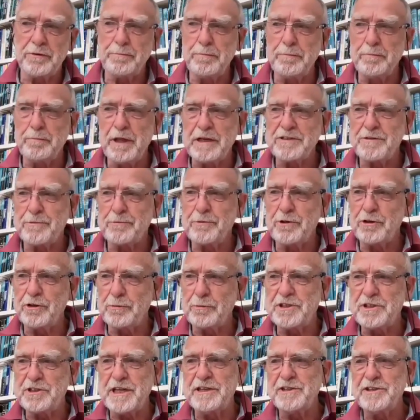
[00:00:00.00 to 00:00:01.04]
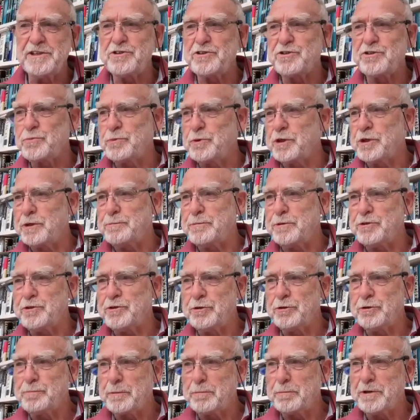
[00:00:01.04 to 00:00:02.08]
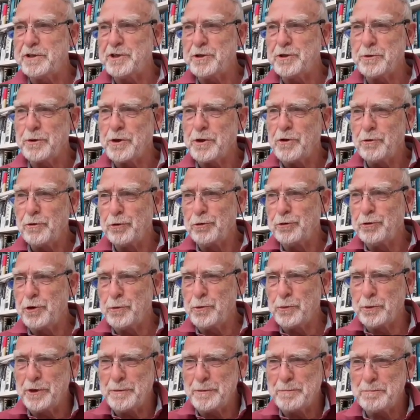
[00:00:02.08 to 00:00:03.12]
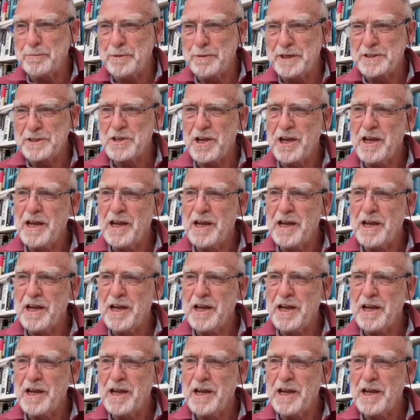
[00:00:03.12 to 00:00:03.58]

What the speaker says: That's a rather pretentious word, but you'd probably all know what it means.